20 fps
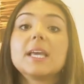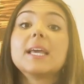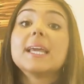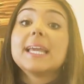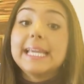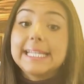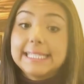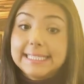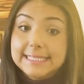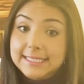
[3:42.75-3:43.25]

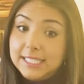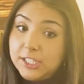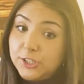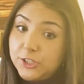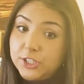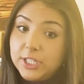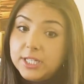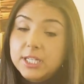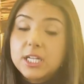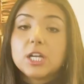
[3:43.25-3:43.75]
In
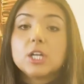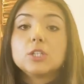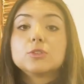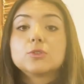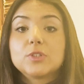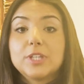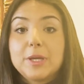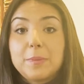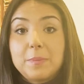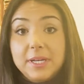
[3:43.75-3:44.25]
addition
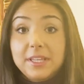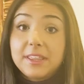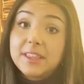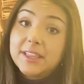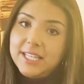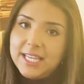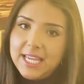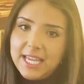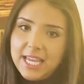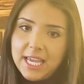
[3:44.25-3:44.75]
to the
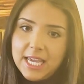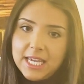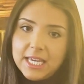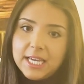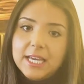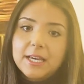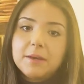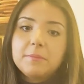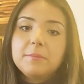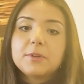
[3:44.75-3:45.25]
monthly
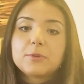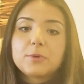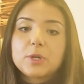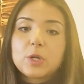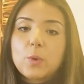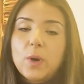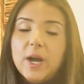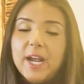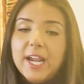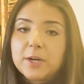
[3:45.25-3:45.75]
income
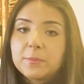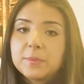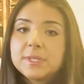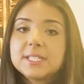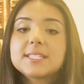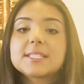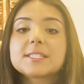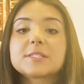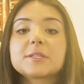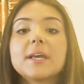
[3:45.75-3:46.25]

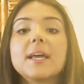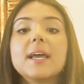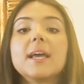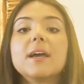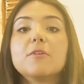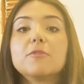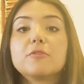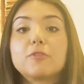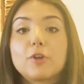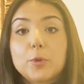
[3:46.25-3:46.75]
requirements,
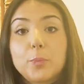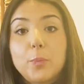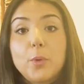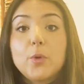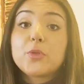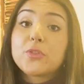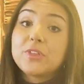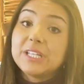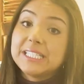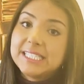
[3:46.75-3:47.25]
for
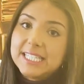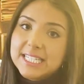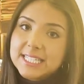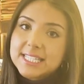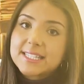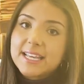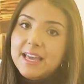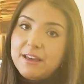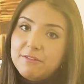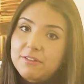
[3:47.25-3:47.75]
both the
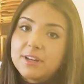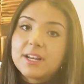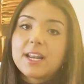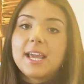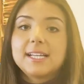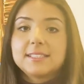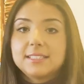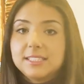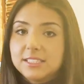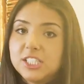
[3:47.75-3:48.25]
D7
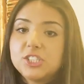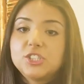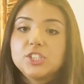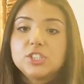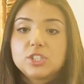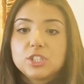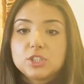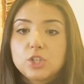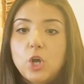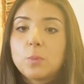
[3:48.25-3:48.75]
and the
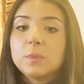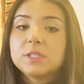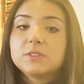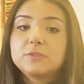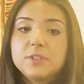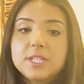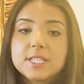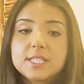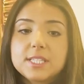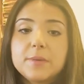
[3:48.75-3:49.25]
Digital Nomad
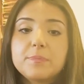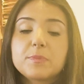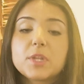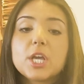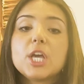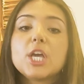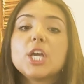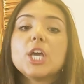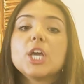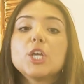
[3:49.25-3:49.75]
Visa,
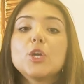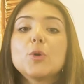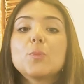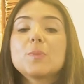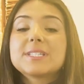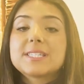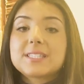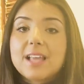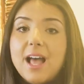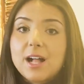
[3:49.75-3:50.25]
you
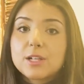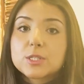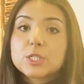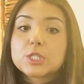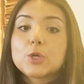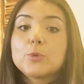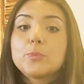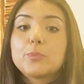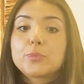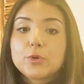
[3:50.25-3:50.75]
must
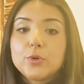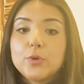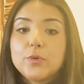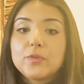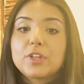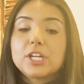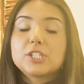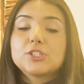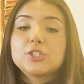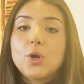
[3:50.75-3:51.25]
also
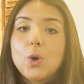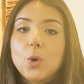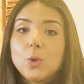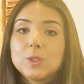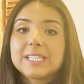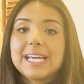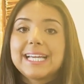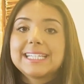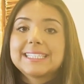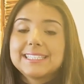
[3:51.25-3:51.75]
prove that you
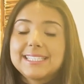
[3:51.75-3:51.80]
hold at